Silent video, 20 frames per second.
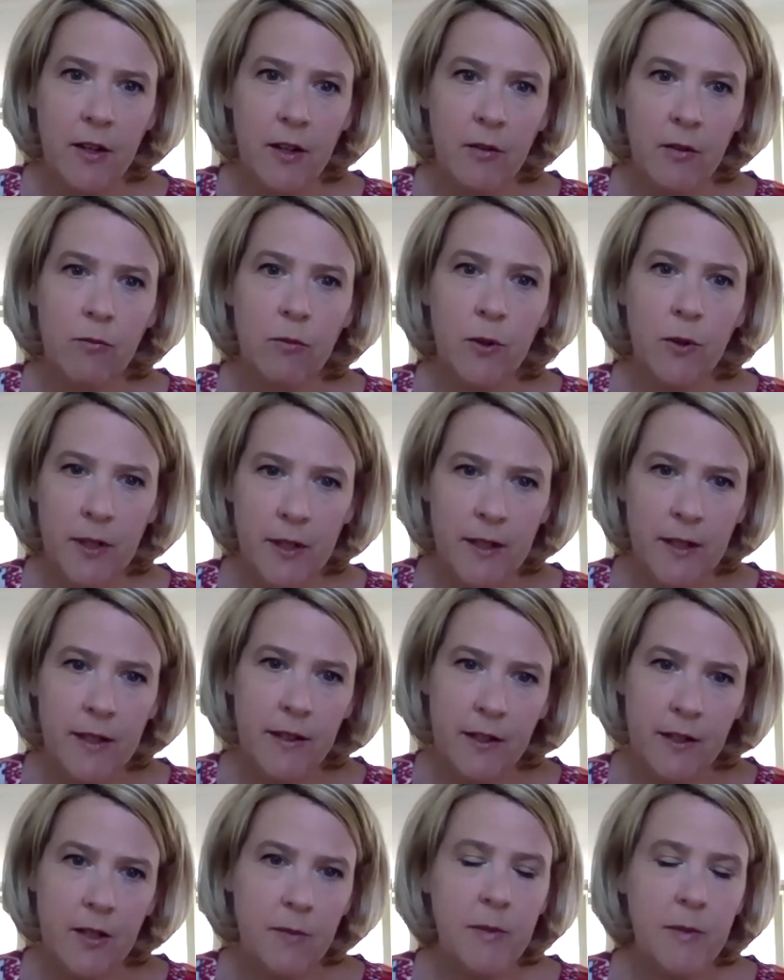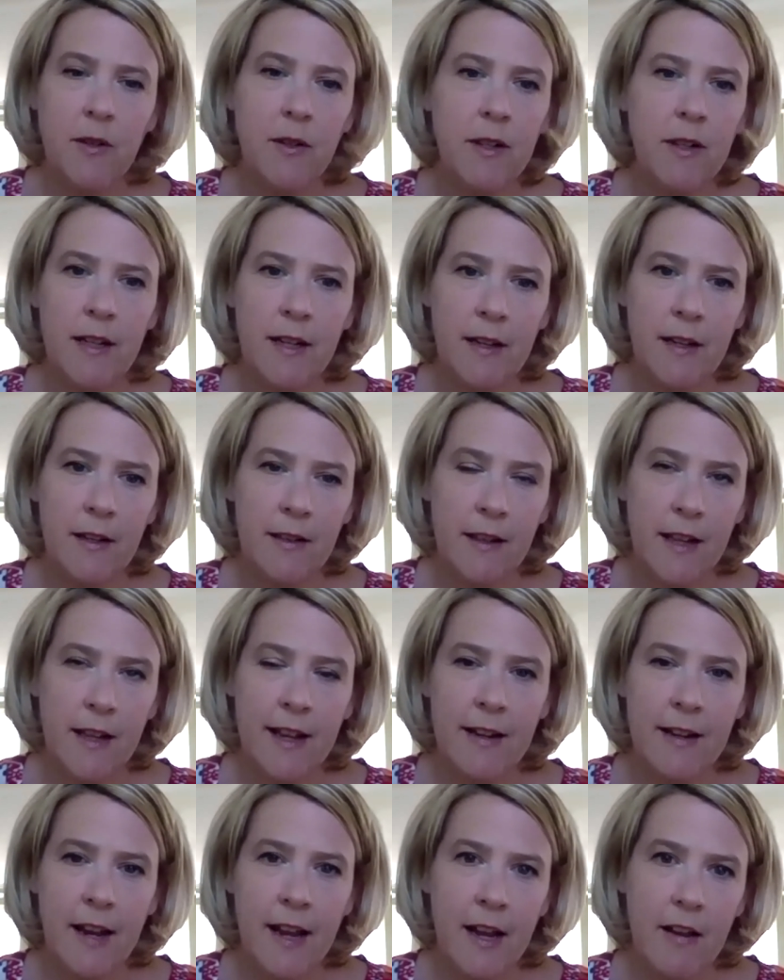rooted in the community
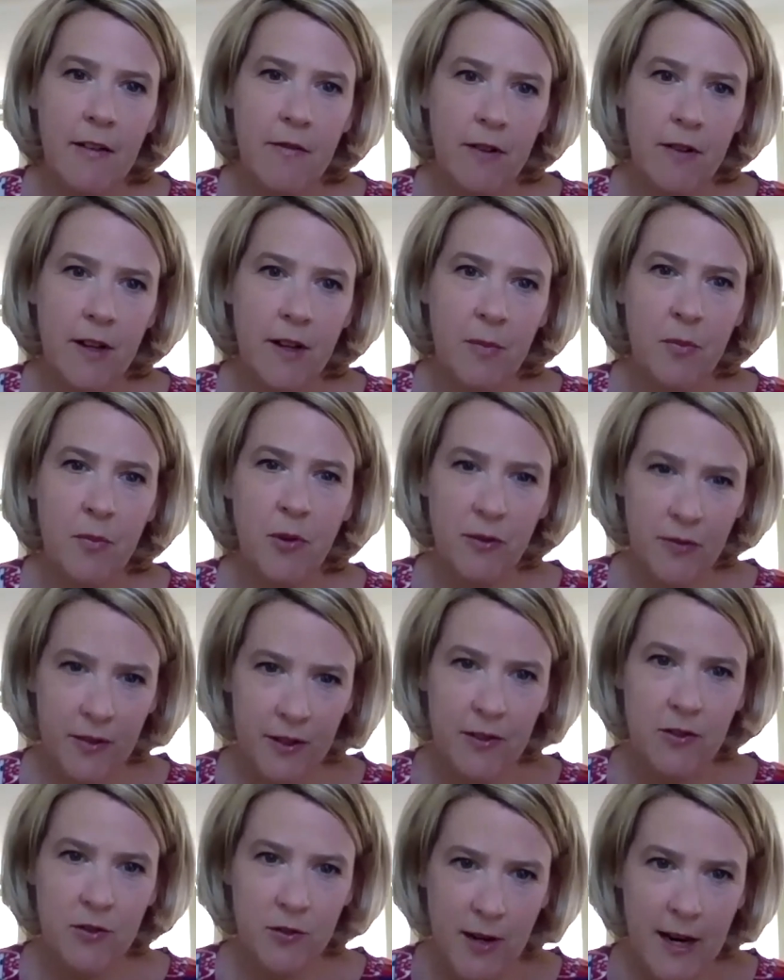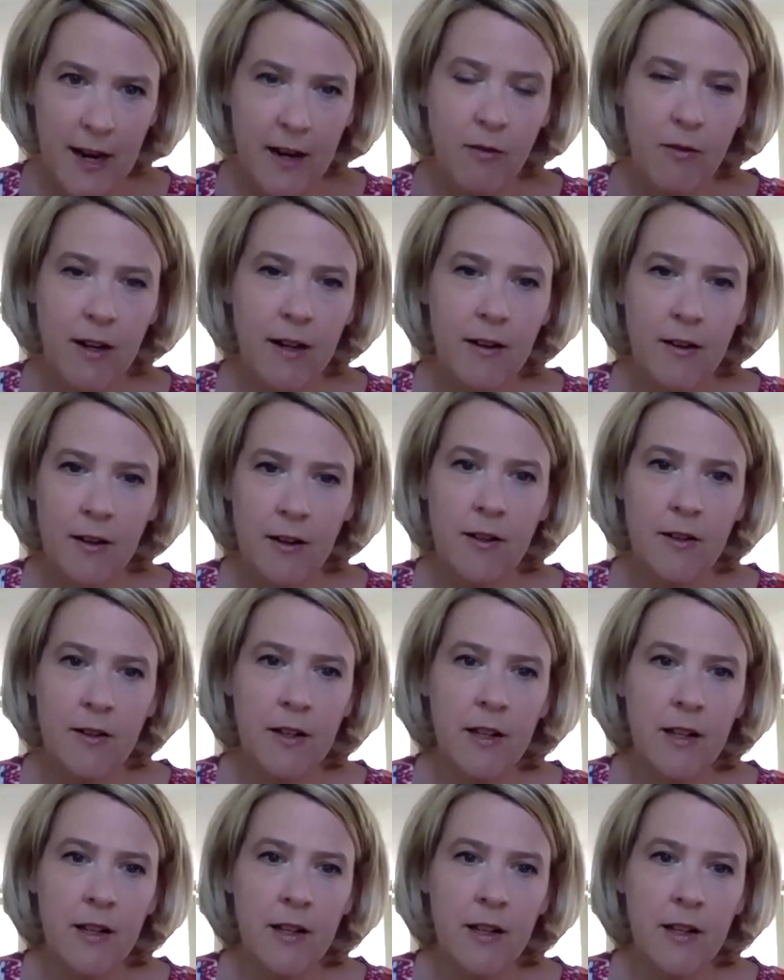that have a proven track record